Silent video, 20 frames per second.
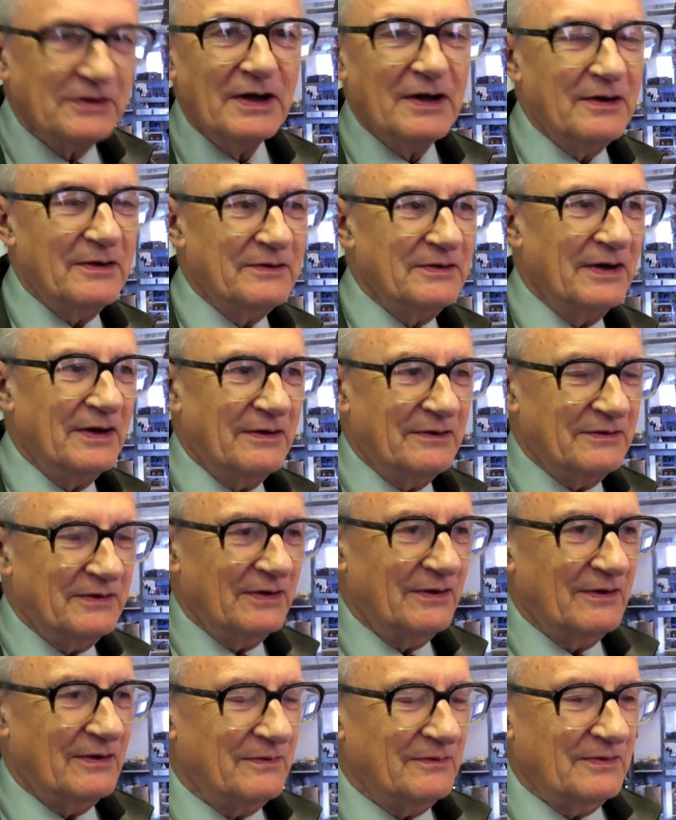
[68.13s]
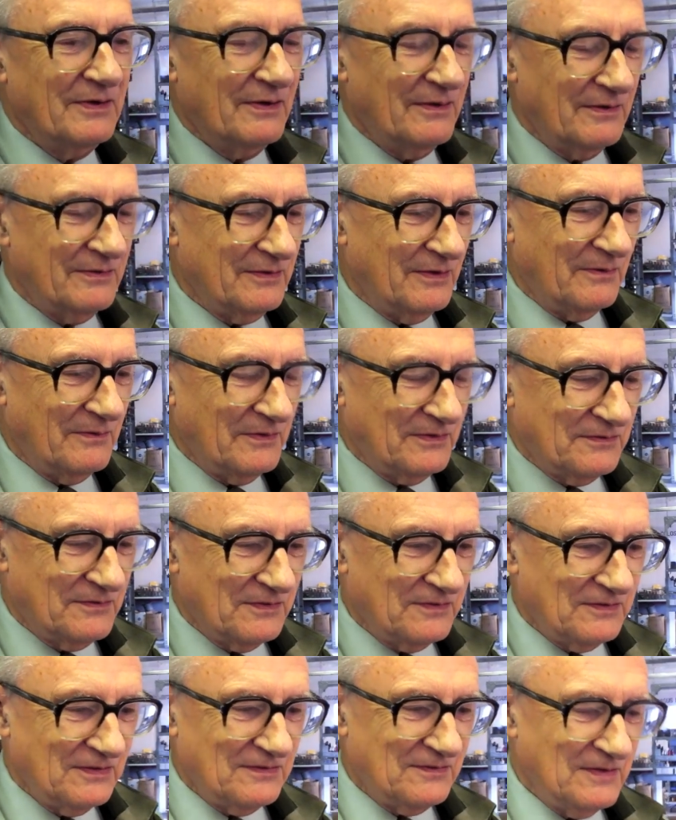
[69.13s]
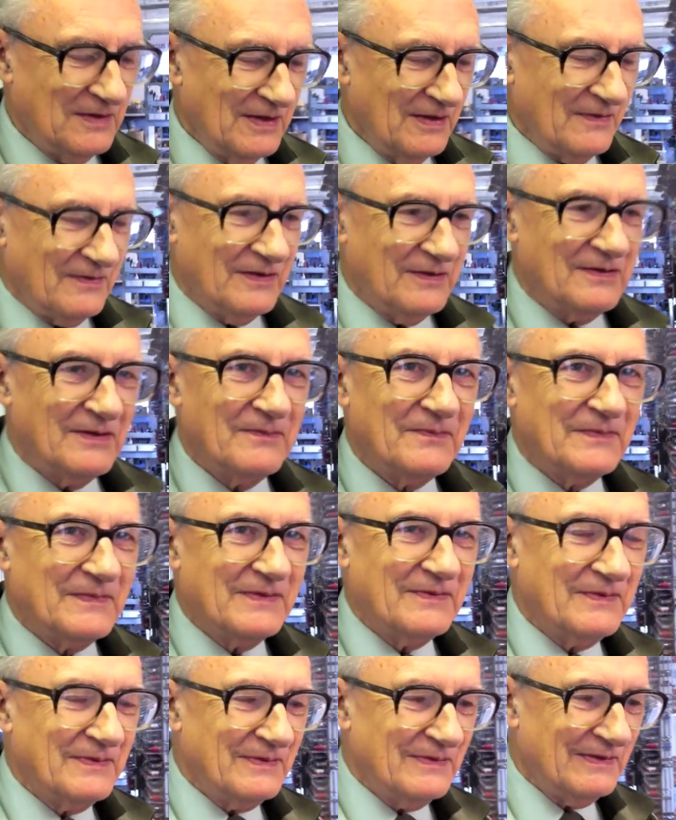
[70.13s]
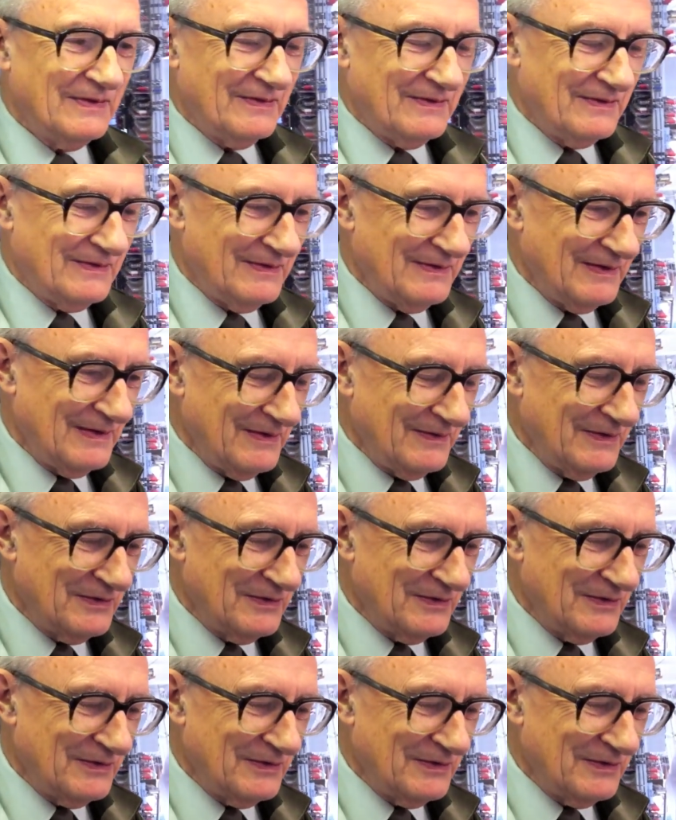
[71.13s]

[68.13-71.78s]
in the future? No. There's been a gap in your robot